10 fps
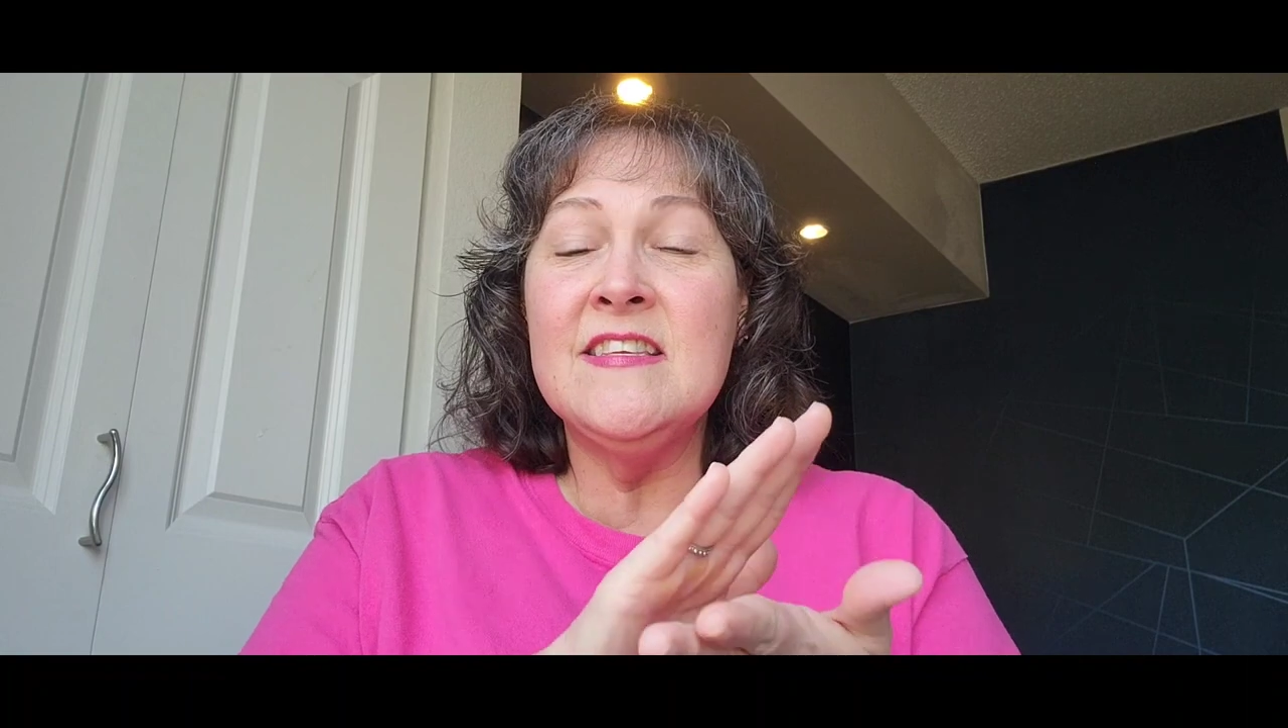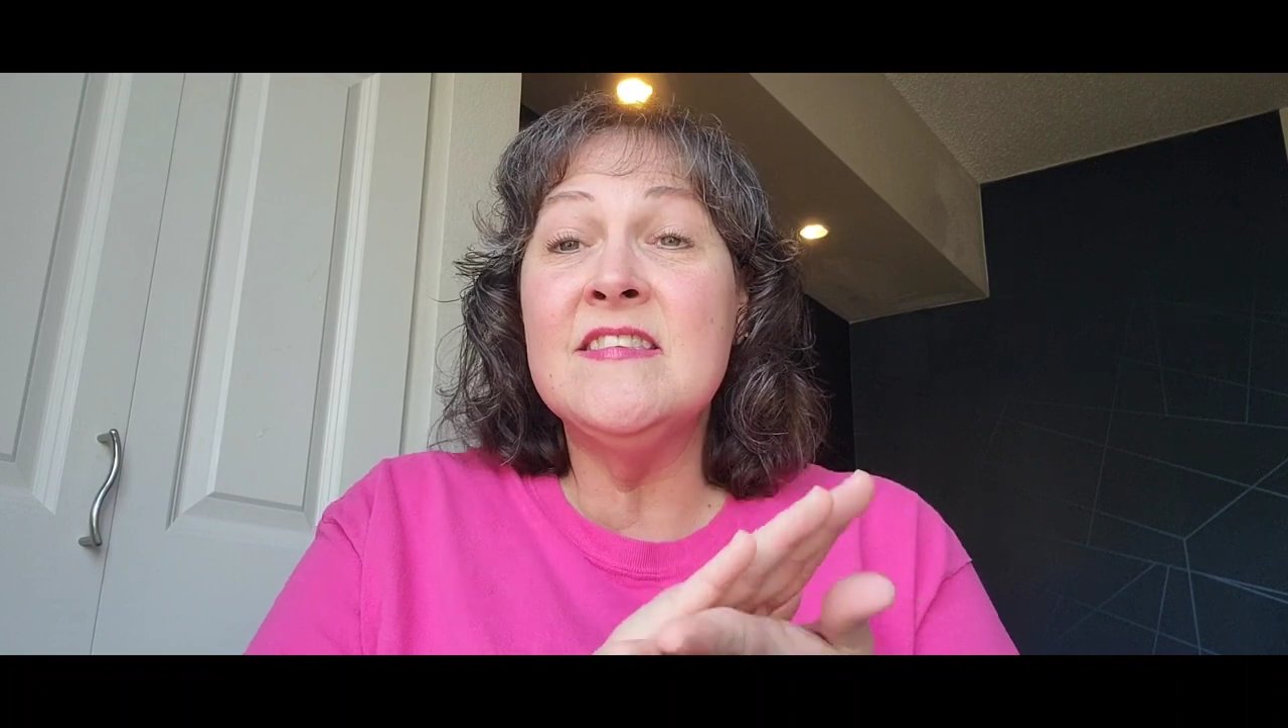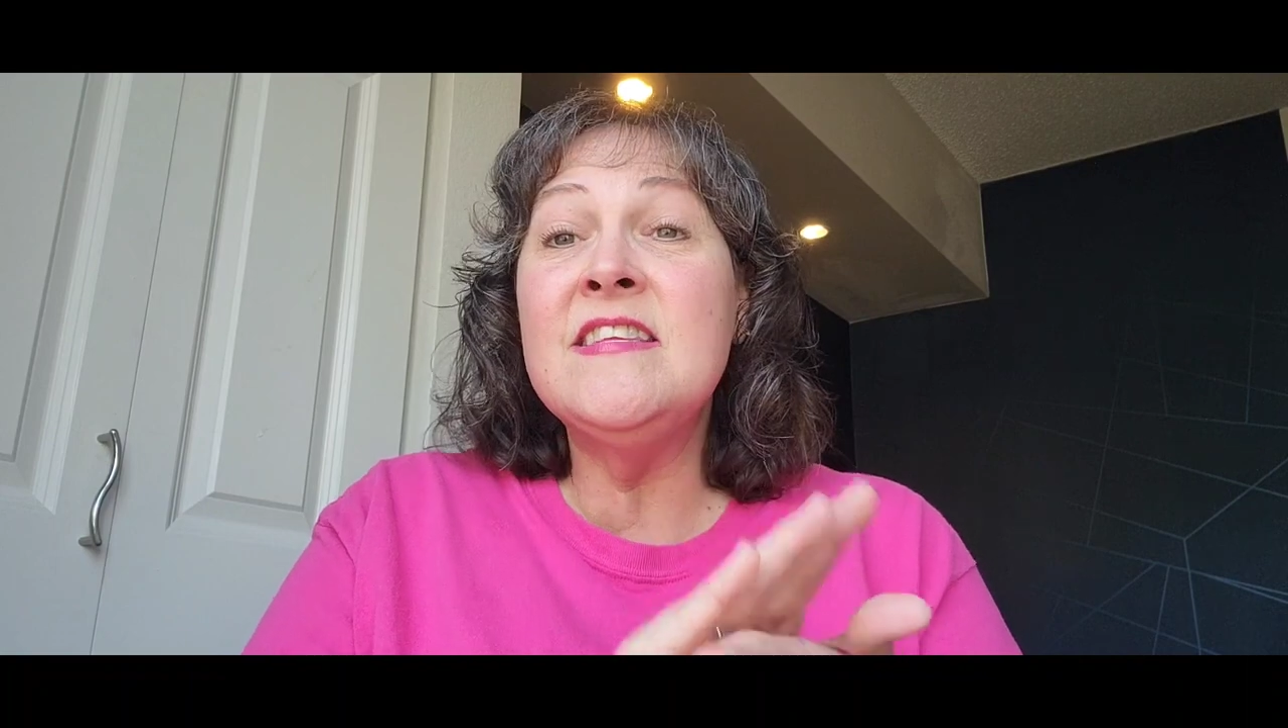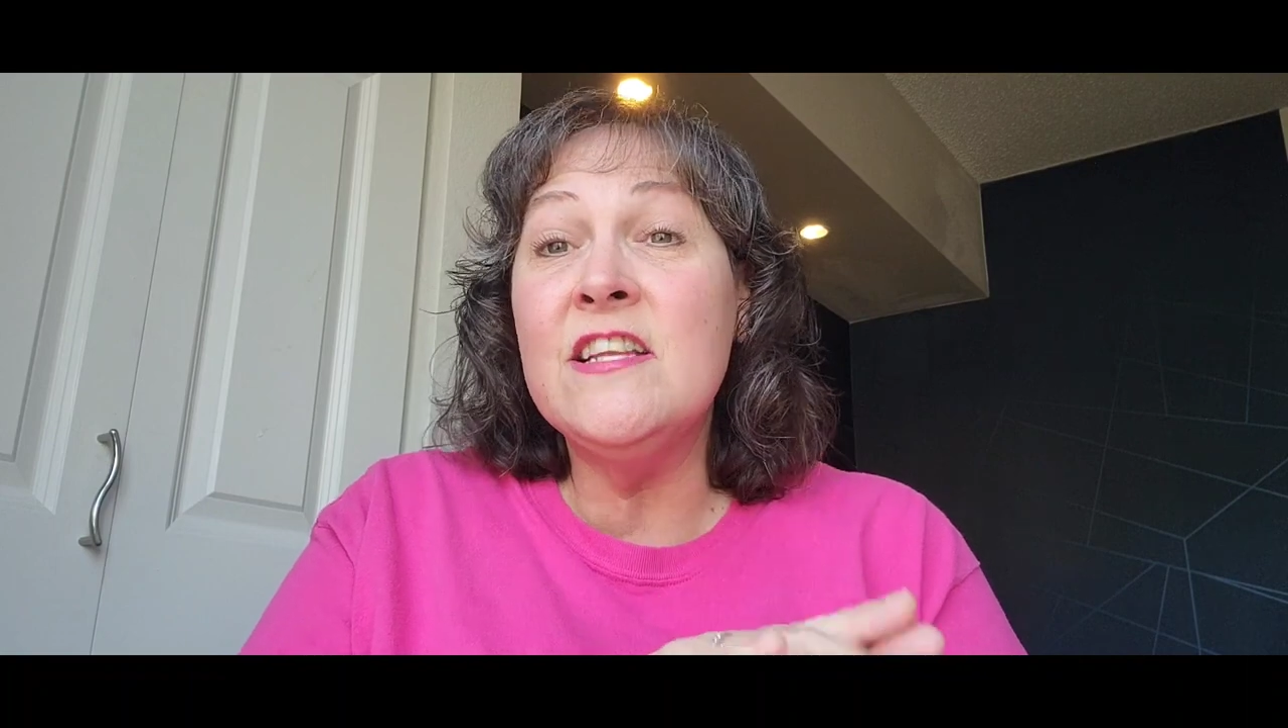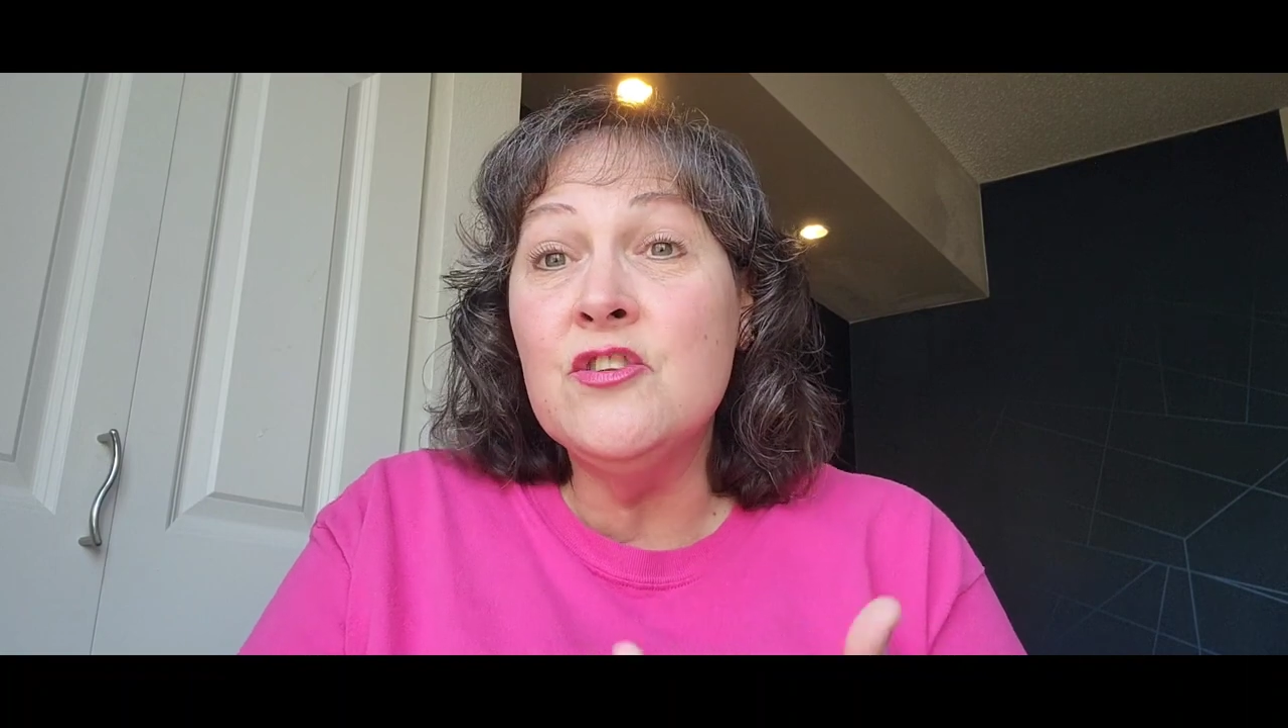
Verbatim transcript: to stick